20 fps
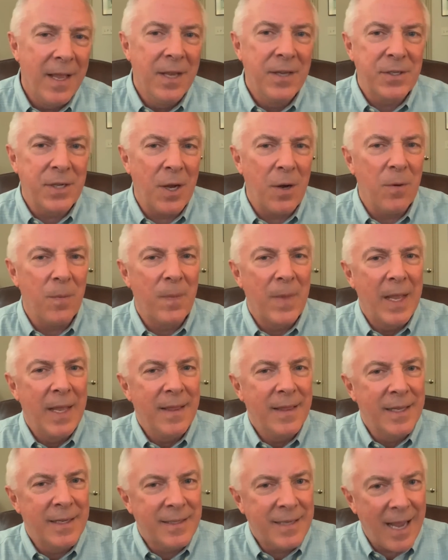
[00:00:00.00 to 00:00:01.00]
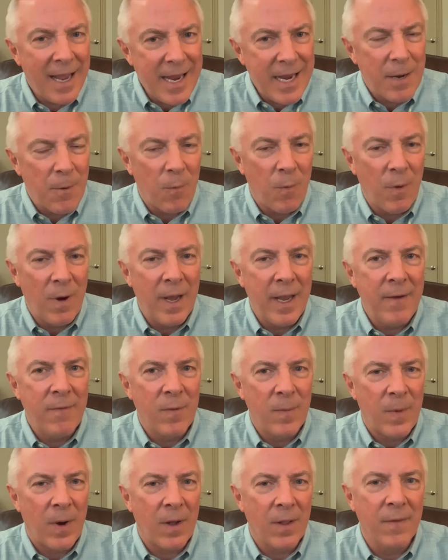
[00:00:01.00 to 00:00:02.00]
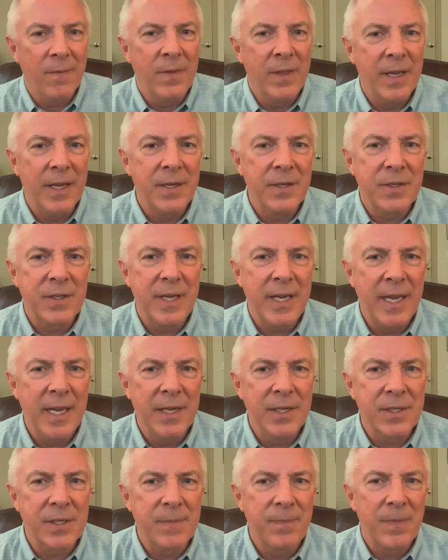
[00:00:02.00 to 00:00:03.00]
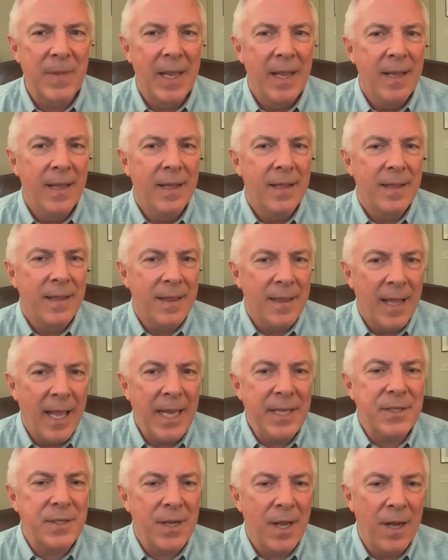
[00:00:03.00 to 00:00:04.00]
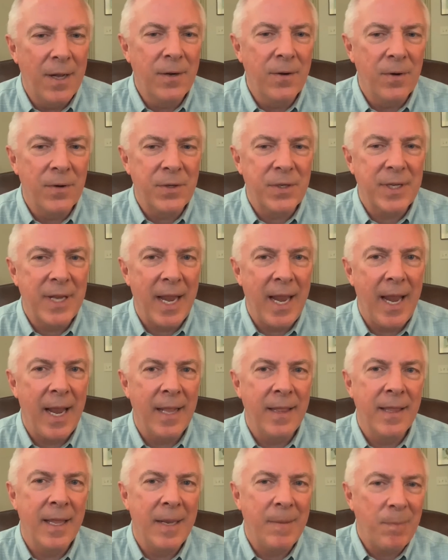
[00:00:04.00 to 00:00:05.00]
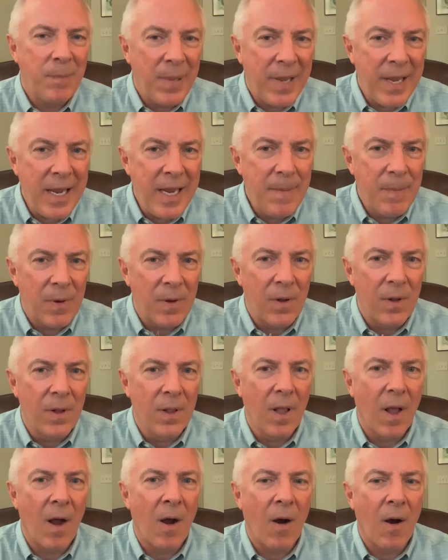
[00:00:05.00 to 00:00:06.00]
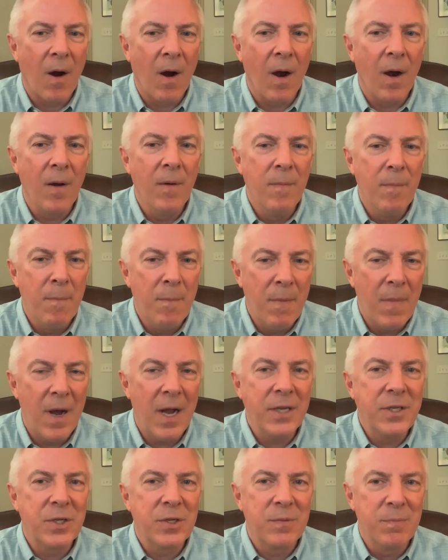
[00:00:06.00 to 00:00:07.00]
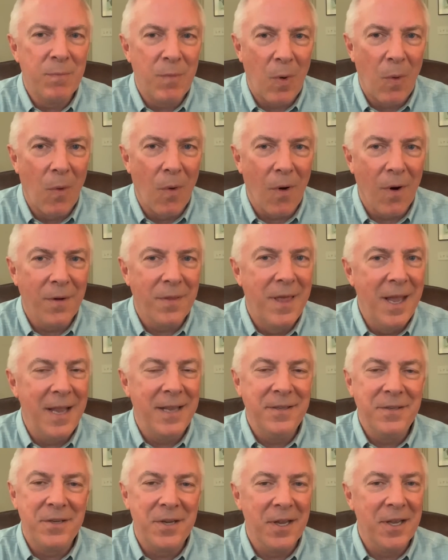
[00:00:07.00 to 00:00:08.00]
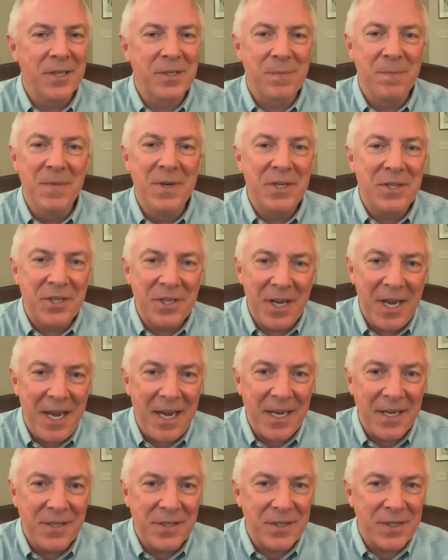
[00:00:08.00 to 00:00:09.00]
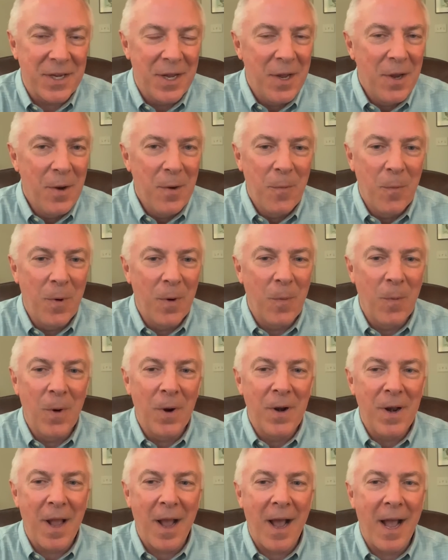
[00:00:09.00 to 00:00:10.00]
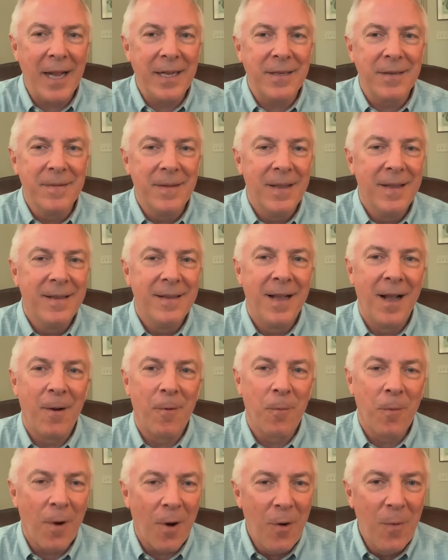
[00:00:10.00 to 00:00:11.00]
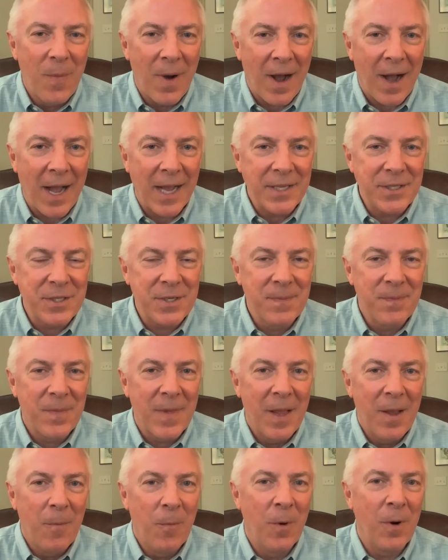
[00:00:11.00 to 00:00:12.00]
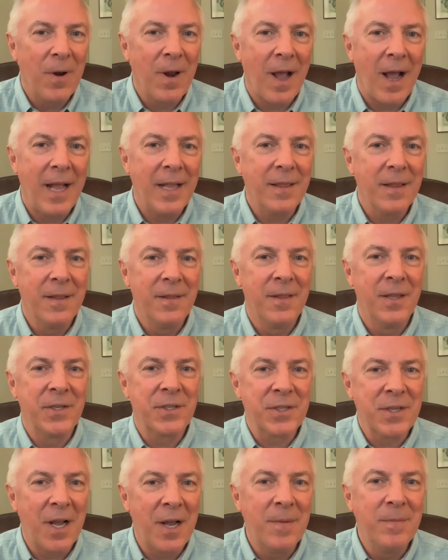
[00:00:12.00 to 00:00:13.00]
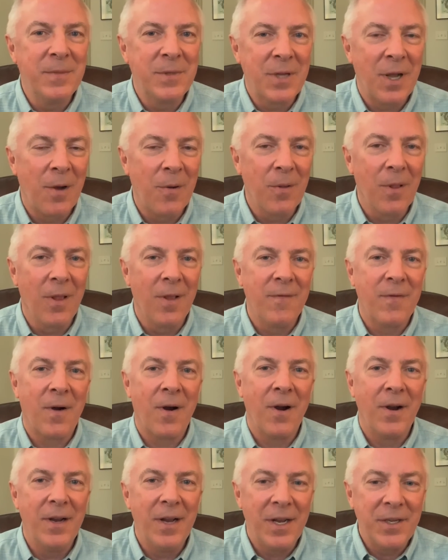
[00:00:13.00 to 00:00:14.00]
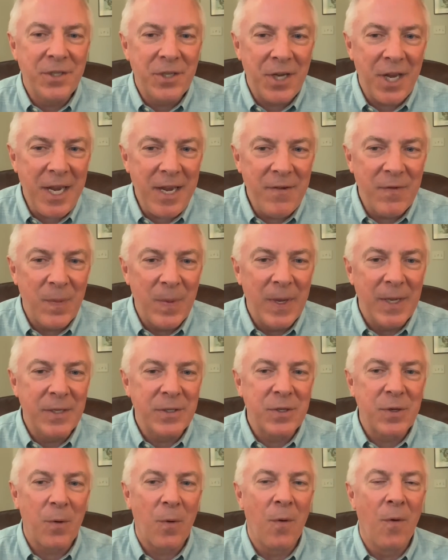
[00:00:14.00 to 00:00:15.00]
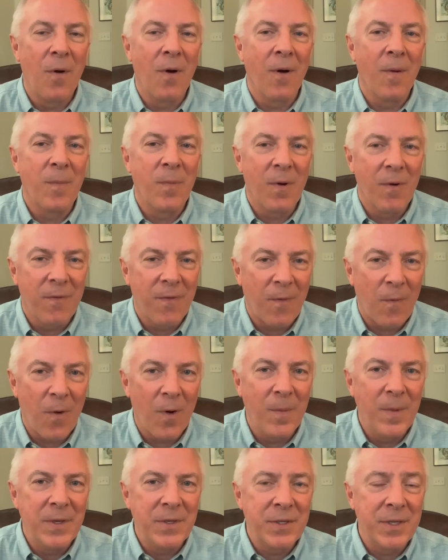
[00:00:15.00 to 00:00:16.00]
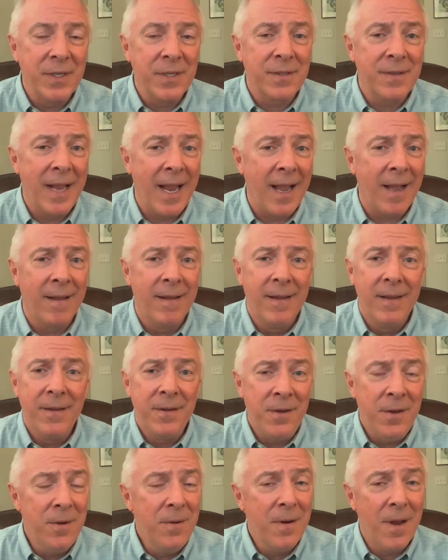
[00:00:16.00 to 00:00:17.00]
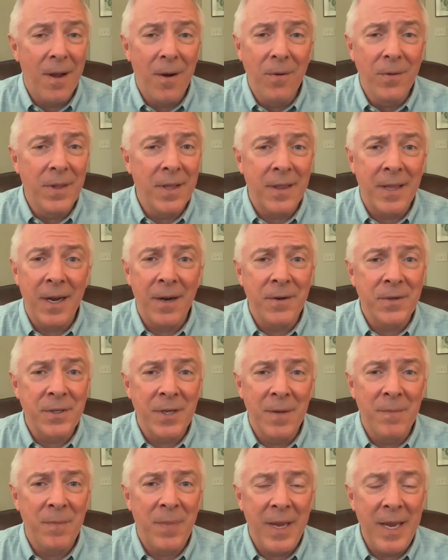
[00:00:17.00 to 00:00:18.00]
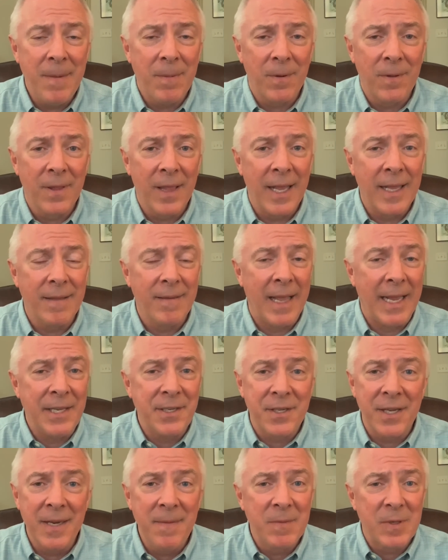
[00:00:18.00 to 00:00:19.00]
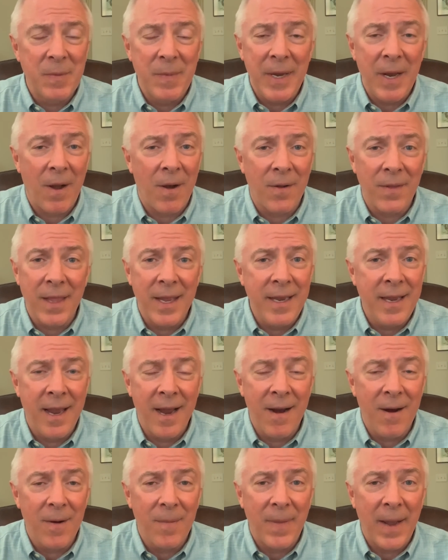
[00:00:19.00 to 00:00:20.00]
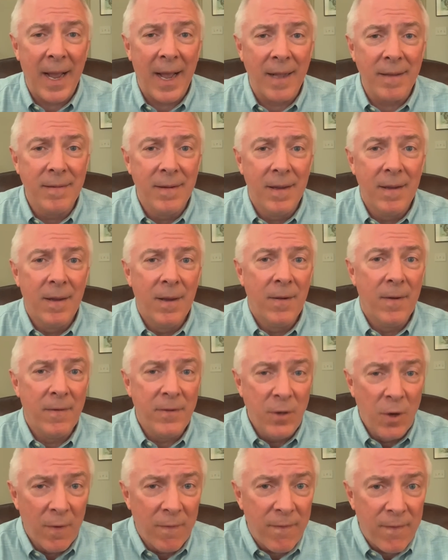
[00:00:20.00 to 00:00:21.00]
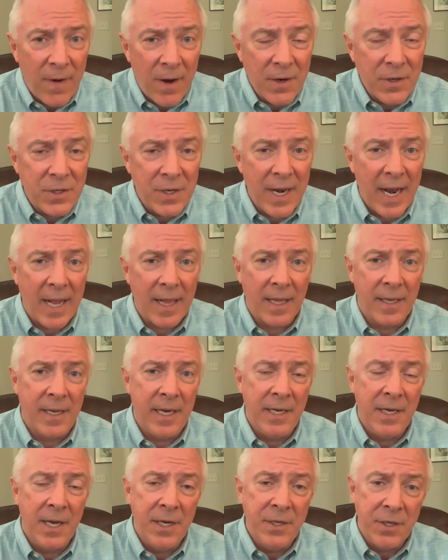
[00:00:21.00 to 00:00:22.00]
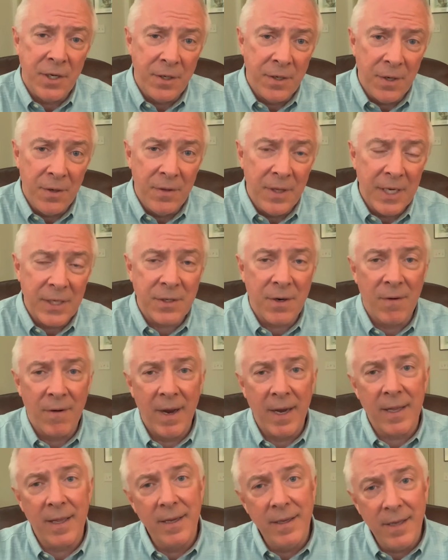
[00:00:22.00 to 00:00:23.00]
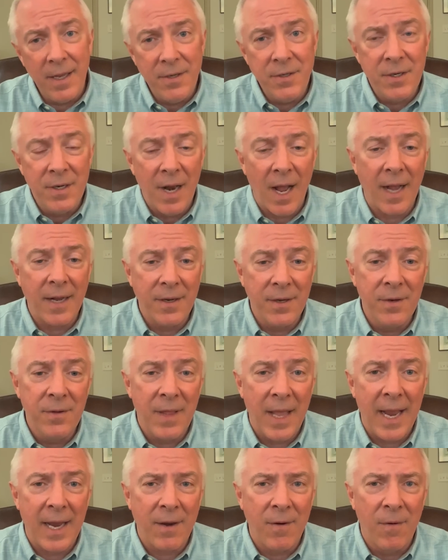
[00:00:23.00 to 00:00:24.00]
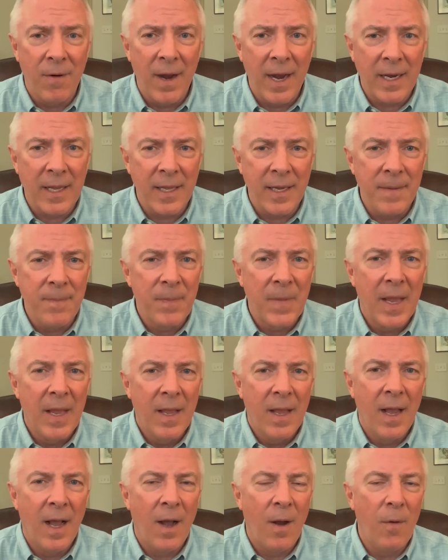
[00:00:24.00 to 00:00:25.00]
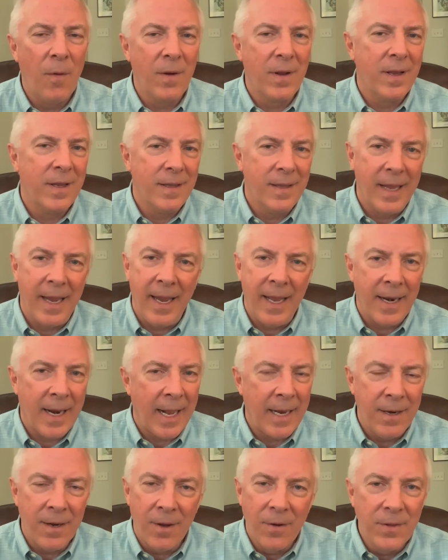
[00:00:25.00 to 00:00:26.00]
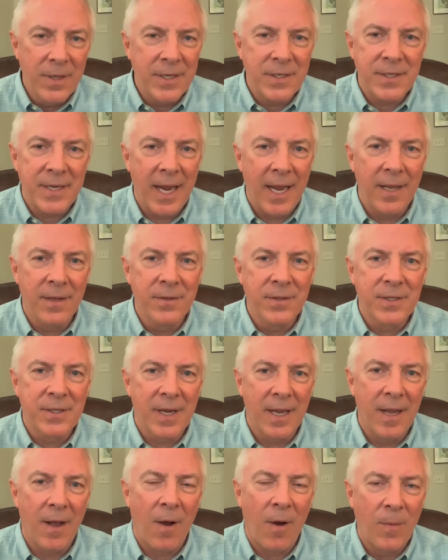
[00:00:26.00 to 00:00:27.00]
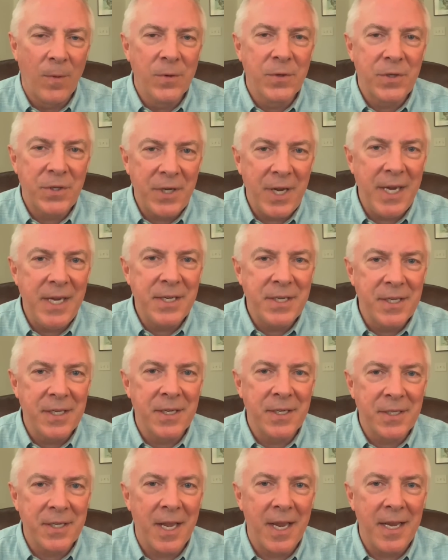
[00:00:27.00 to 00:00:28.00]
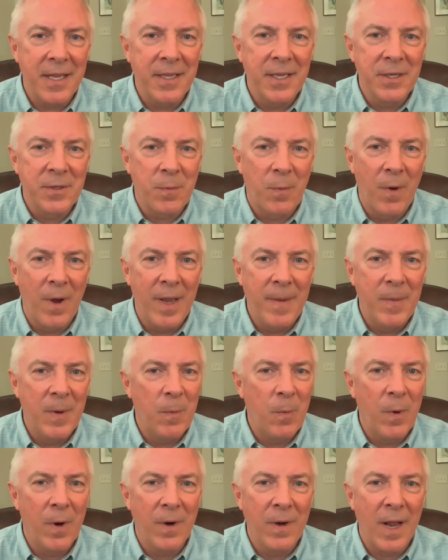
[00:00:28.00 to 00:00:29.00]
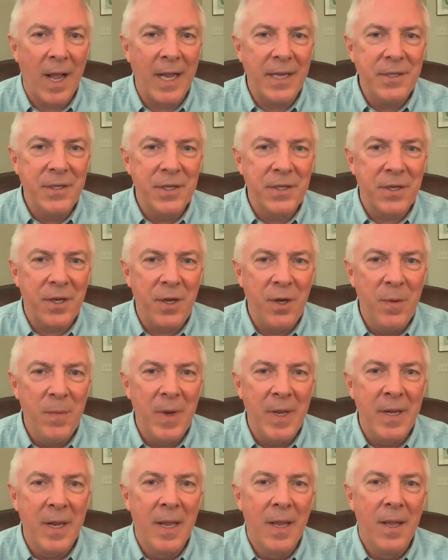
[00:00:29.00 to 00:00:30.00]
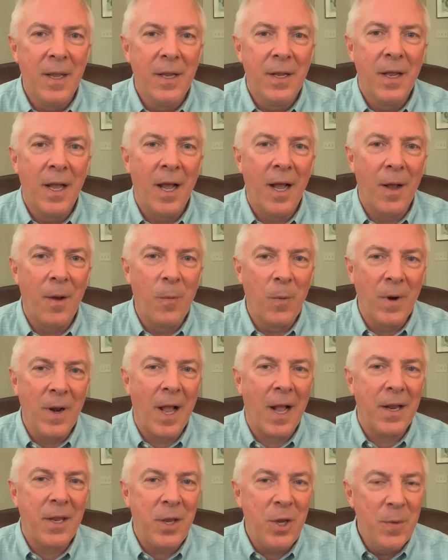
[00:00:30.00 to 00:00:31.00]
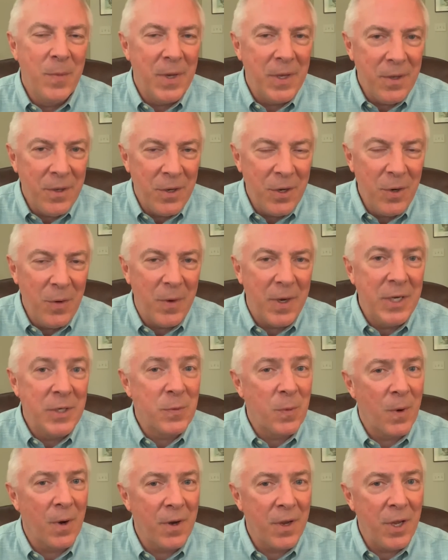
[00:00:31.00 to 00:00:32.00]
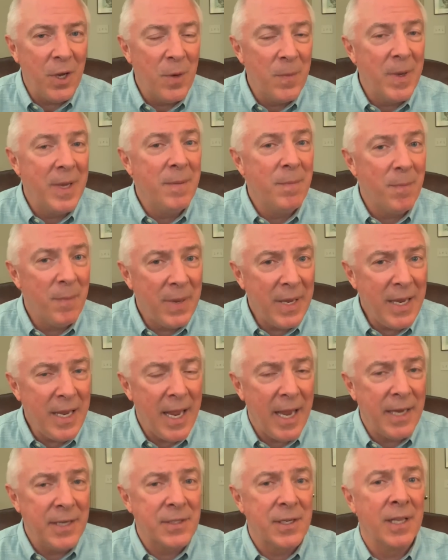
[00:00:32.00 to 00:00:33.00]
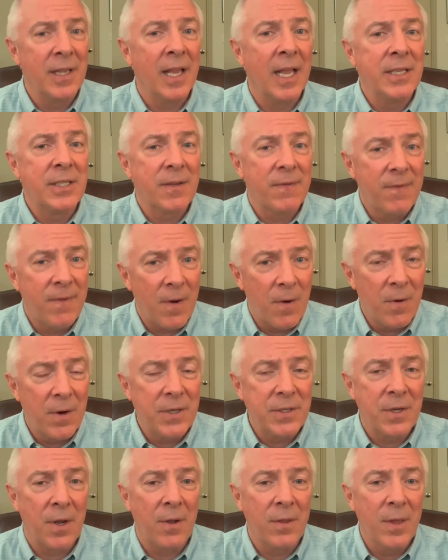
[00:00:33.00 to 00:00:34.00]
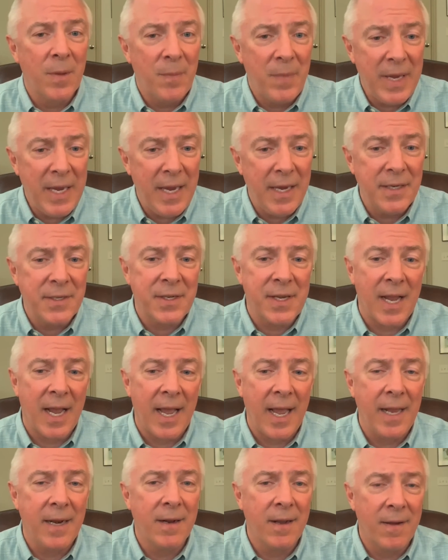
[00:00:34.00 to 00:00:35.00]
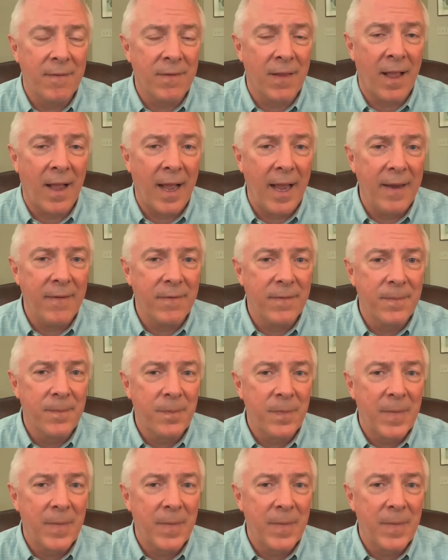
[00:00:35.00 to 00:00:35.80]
So the takeaway from all of this is, let's understand that people are much more than just machines. We're not robots. We're not the sum total of our achievements or performances. Now, you know that there are some people that seems to be all they care about. Your functionality. Did you do this correctly, and did you not do that correctly? And I know this sounds almost cheesy to say it this way, but we're not just human. We're not human doings, we're human beings. And let's focus on the being side of life.